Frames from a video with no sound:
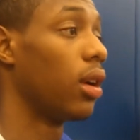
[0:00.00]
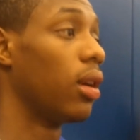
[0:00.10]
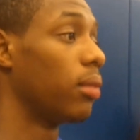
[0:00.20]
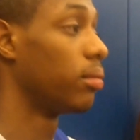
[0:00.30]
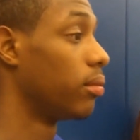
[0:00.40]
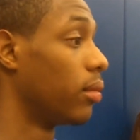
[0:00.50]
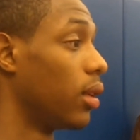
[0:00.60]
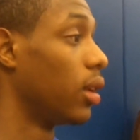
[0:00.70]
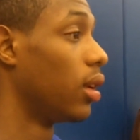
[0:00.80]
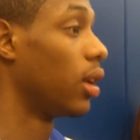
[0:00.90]
Well,
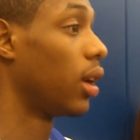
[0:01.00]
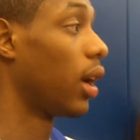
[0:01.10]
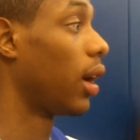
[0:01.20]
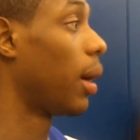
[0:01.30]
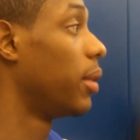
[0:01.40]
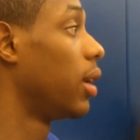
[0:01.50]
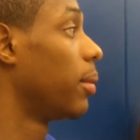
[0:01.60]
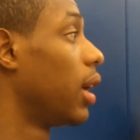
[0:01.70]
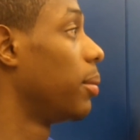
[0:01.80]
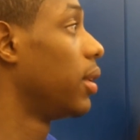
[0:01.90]
I mean, it
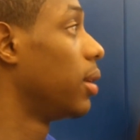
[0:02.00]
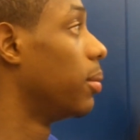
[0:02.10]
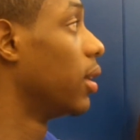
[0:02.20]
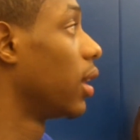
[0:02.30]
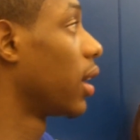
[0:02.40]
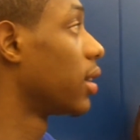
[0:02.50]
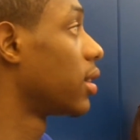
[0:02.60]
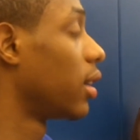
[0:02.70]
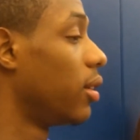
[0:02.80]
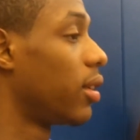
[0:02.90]
might be, but like I
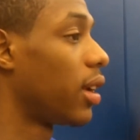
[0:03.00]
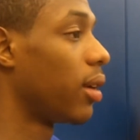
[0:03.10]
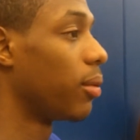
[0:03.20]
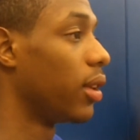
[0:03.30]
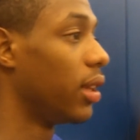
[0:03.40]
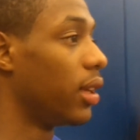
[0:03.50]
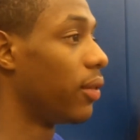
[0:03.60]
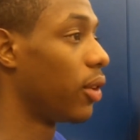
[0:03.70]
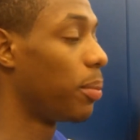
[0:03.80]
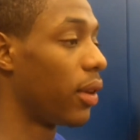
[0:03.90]
said, you can't really,
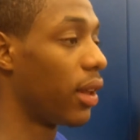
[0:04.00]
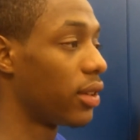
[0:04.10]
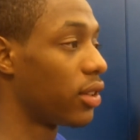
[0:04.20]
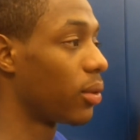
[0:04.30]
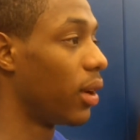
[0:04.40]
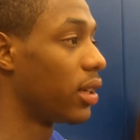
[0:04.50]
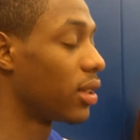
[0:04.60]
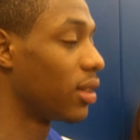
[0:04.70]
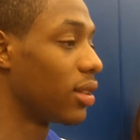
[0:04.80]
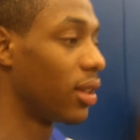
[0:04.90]
if you're put in that
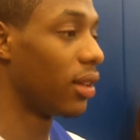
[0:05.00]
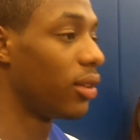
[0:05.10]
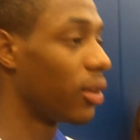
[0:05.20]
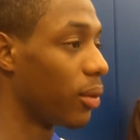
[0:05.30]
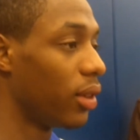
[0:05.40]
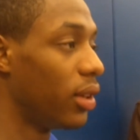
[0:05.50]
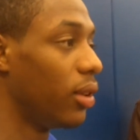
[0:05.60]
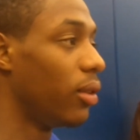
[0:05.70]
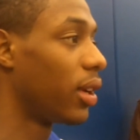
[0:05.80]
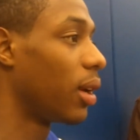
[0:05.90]
situation, there's nothing you can really
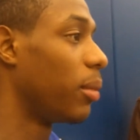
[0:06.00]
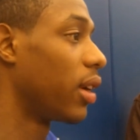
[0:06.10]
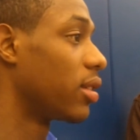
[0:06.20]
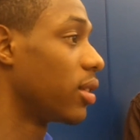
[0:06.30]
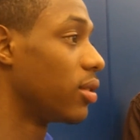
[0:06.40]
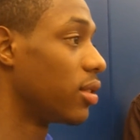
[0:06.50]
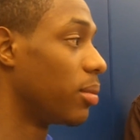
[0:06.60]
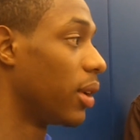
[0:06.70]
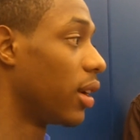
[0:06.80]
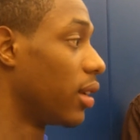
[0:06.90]
do. You can't make
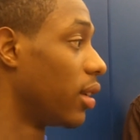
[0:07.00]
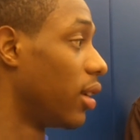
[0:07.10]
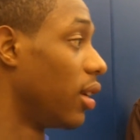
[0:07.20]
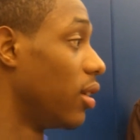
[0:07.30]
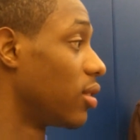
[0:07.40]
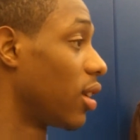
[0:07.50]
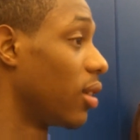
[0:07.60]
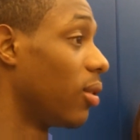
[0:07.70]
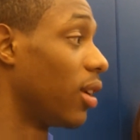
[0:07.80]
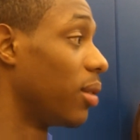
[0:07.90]
excuses about it. You got
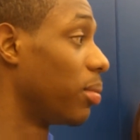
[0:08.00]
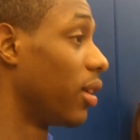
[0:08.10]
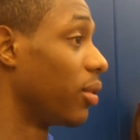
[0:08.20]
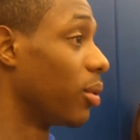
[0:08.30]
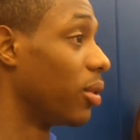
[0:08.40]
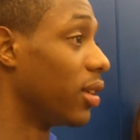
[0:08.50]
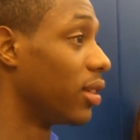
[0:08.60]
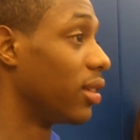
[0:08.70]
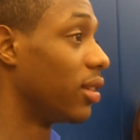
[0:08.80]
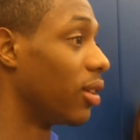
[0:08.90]
to go out and play through it.
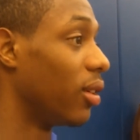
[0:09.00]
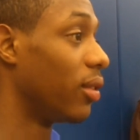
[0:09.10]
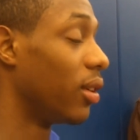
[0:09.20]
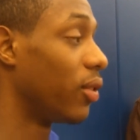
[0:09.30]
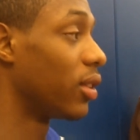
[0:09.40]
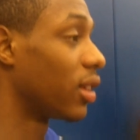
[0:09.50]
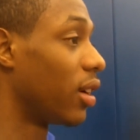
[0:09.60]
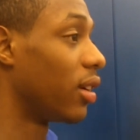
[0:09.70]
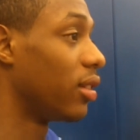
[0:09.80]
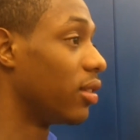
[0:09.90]
You know, even if you're
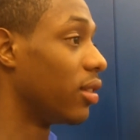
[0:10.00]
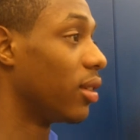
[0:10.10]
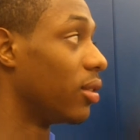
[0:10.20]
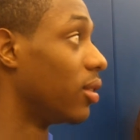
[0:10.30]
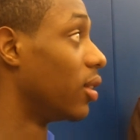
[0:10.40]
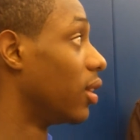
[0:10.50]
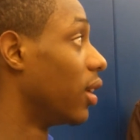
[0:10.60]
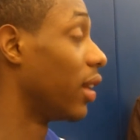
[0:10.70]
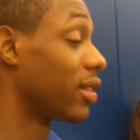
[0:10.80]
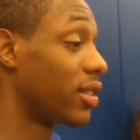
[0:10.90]
tired, you know,
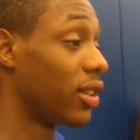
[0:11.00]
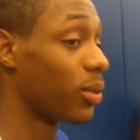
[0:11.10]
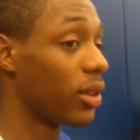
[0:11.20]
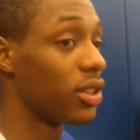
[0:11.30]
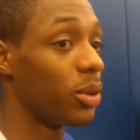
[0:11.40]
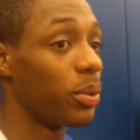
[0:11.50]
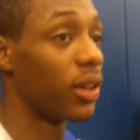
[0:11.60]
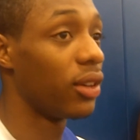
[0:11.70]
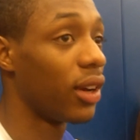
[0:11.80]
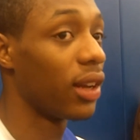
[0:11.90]
that's the situation you
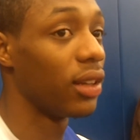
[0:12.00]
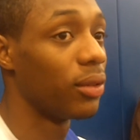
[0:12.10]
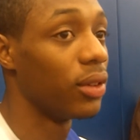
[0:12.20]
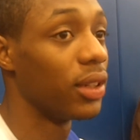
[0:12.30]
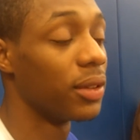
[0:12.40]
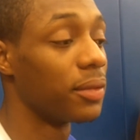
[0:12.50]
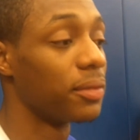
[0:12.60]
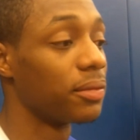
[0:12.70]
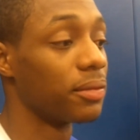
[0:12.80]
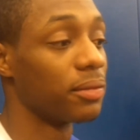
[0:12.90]
put in, you got to live with it.